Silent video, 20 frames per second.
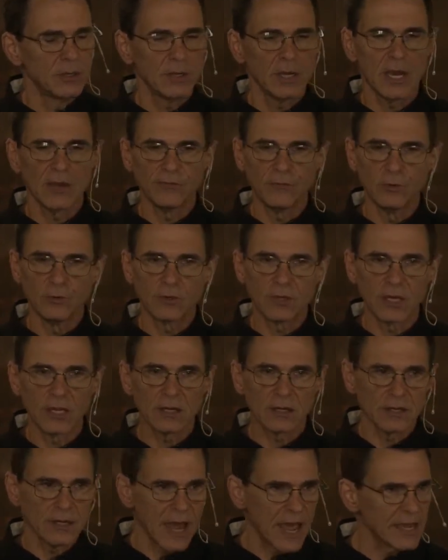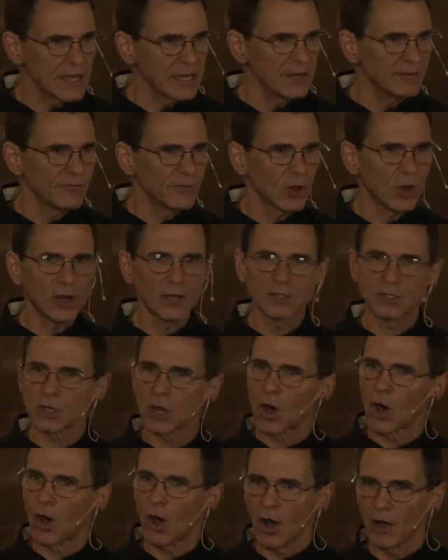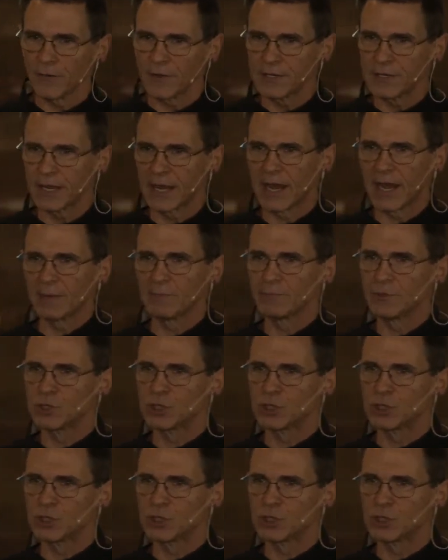If you think negative thoughts all the time,